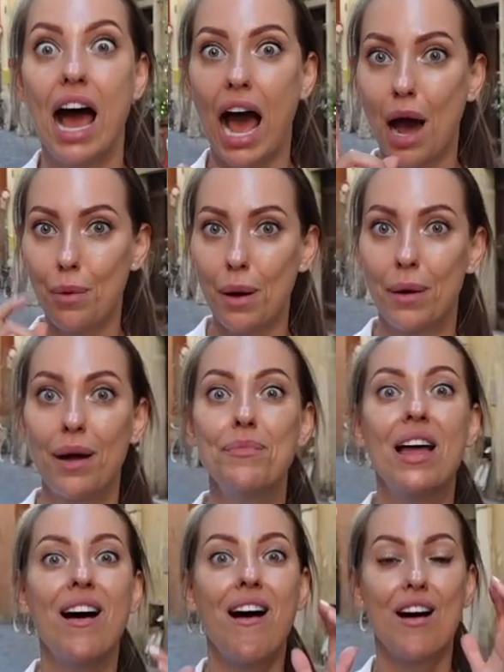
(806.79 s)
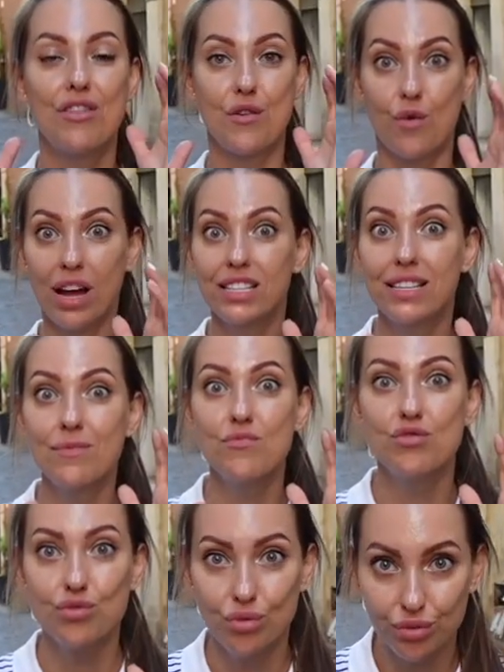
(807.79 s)
However, there are some
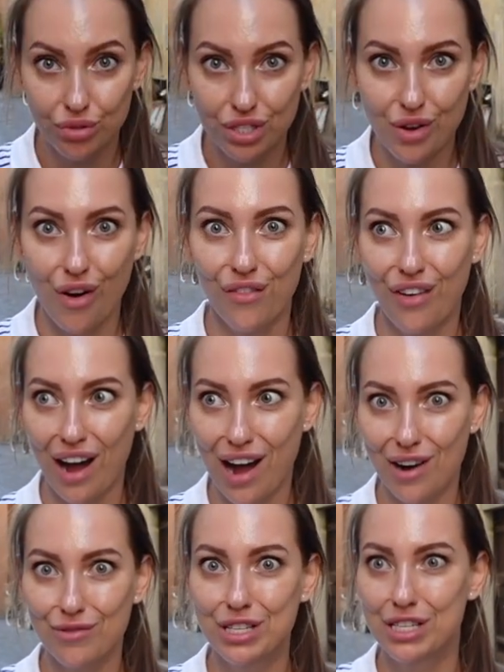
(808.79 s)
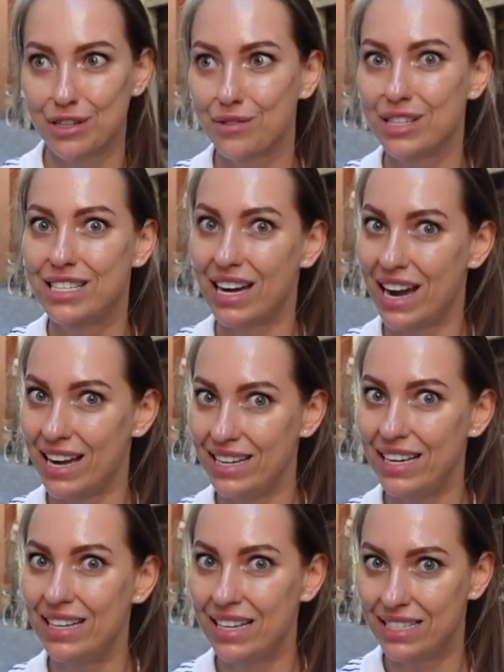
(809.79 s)
rules of how to dine
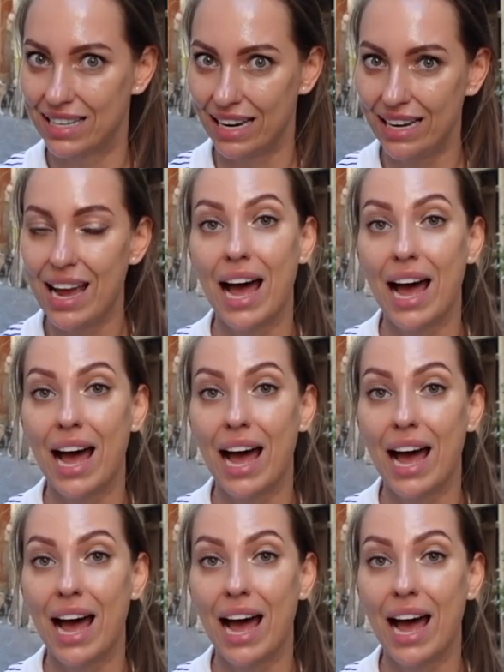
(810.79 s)
in Italy,